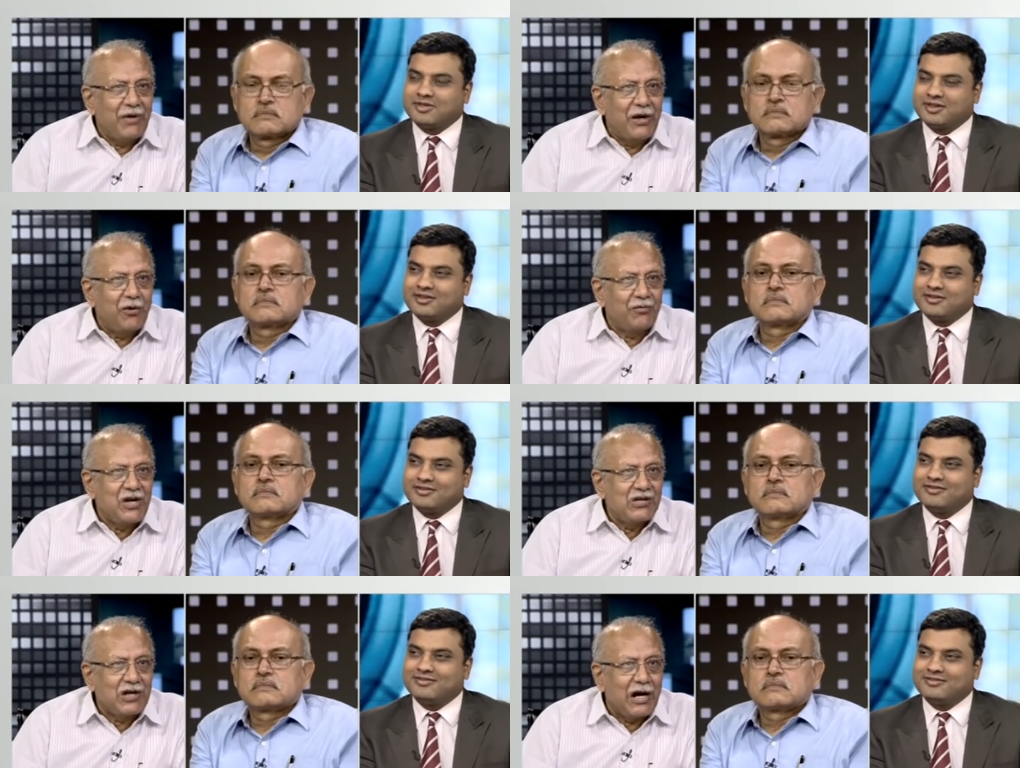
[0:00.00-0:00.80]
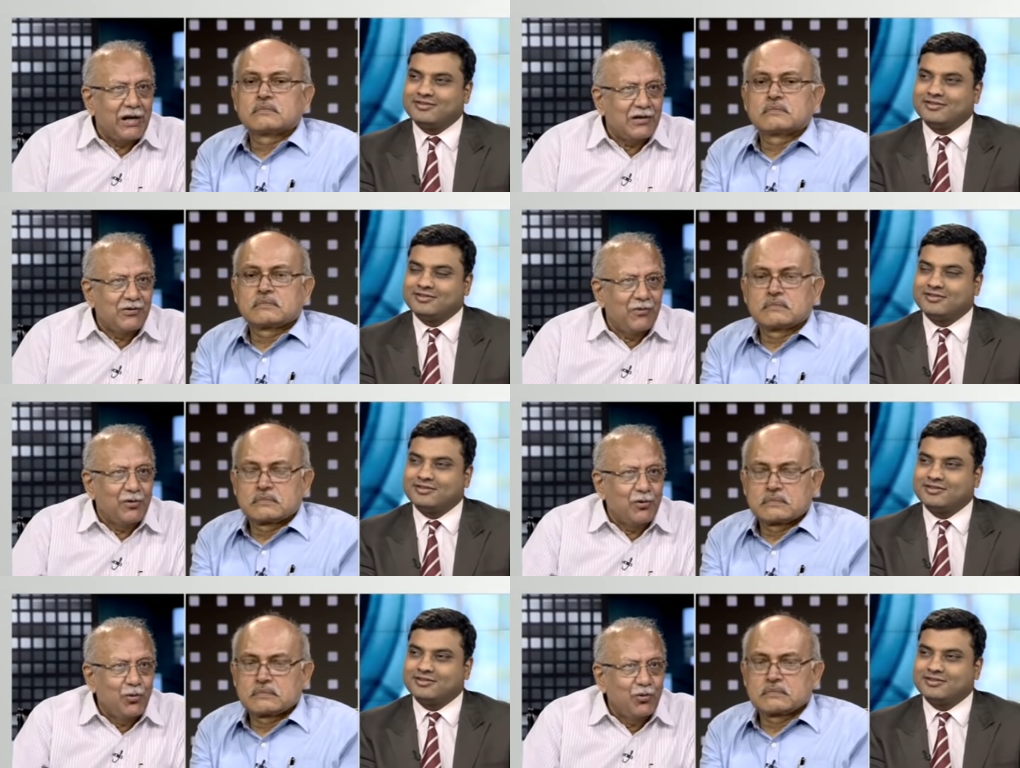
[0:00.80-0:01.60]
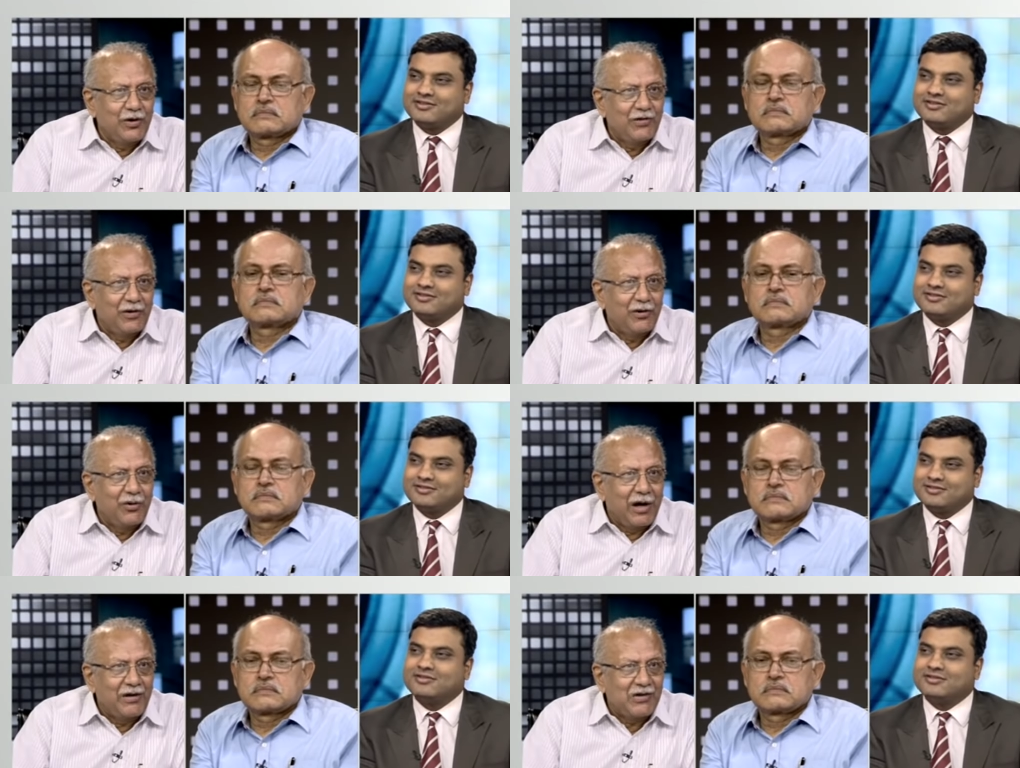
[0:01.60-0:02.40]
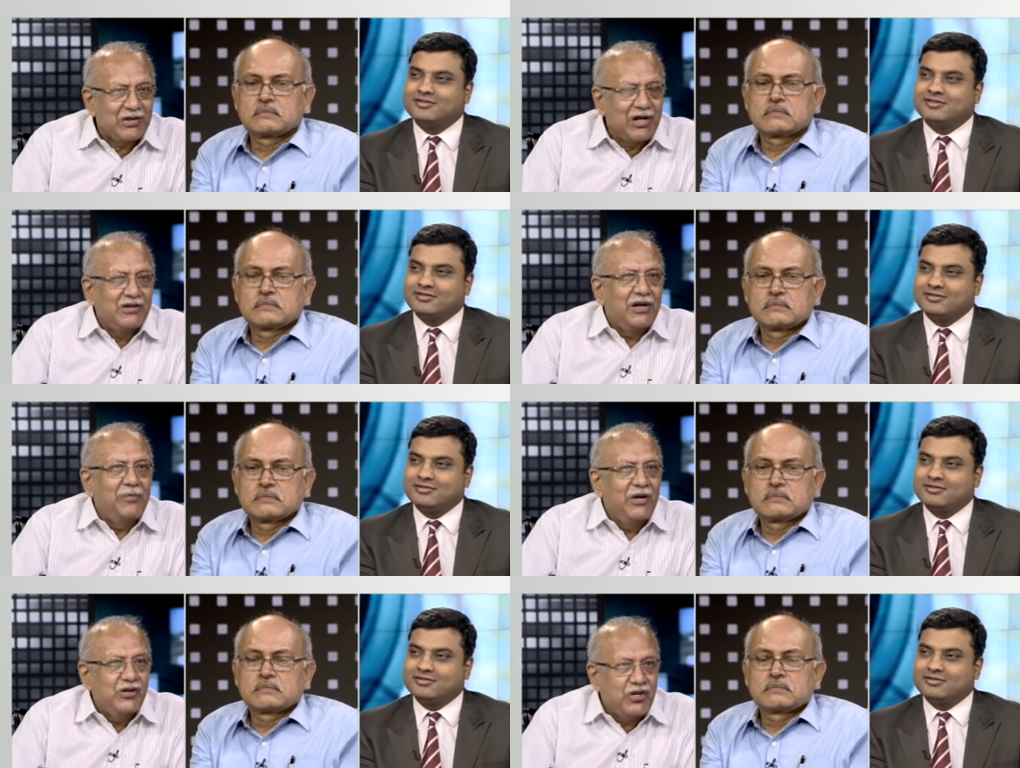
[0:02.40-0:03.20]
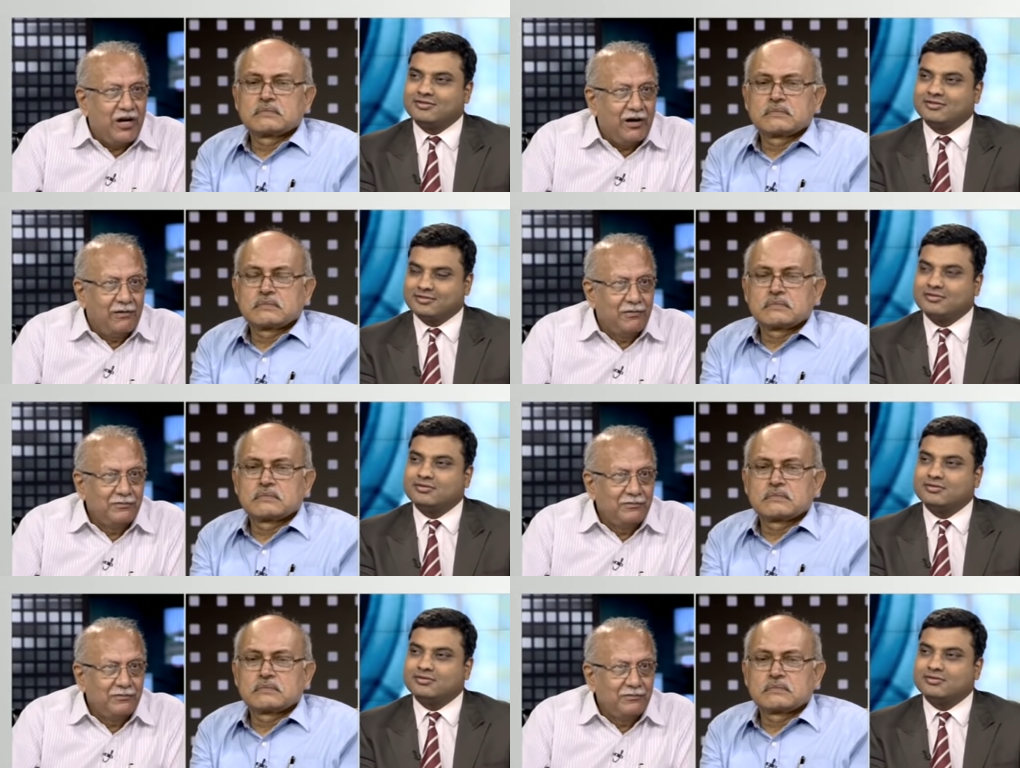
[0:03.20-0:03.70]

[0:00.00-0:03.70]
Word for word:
Speaker 1: if any of these guys were to do this in the United States, they'd be in jail.